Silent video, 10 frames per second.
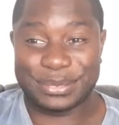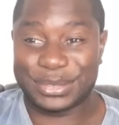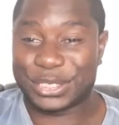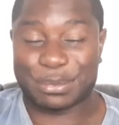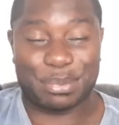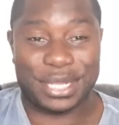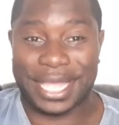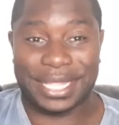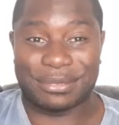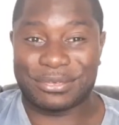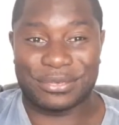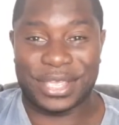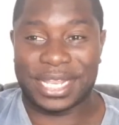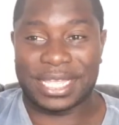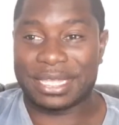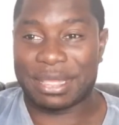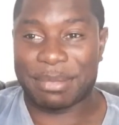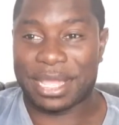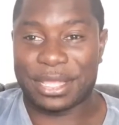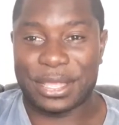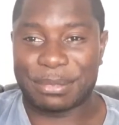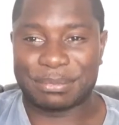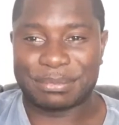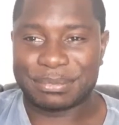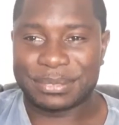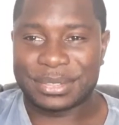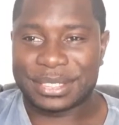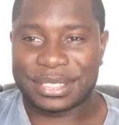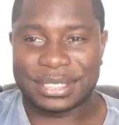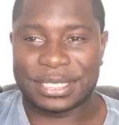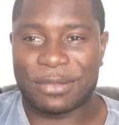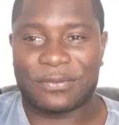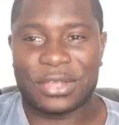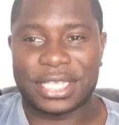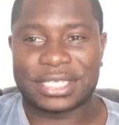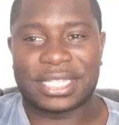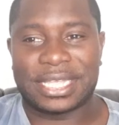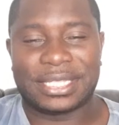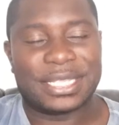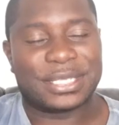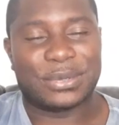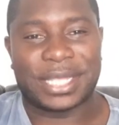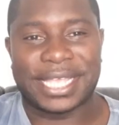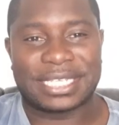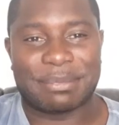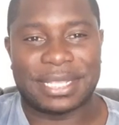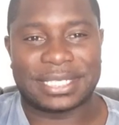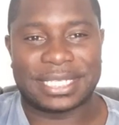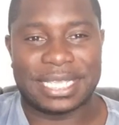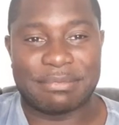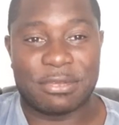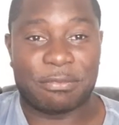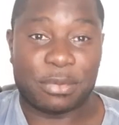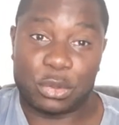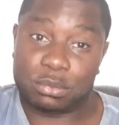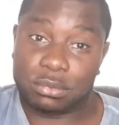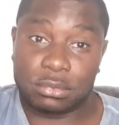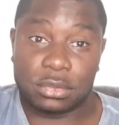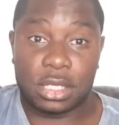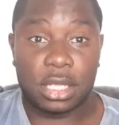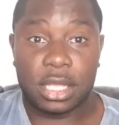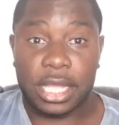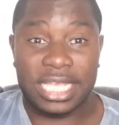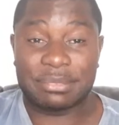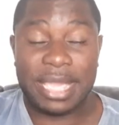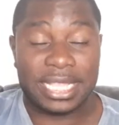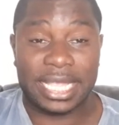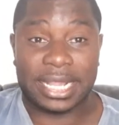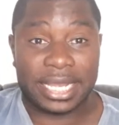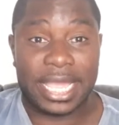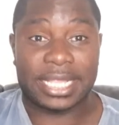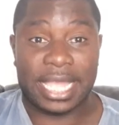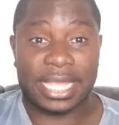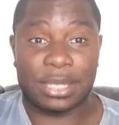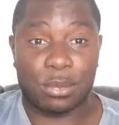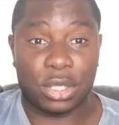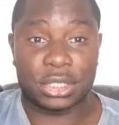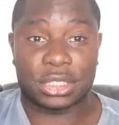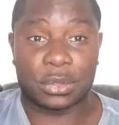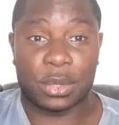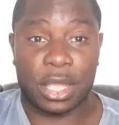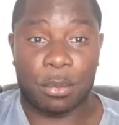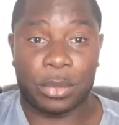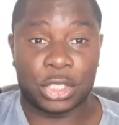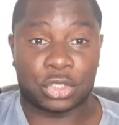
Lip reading: Just playing really about self-isolating until he gets a Man City move. But he's made it clear that he wants to win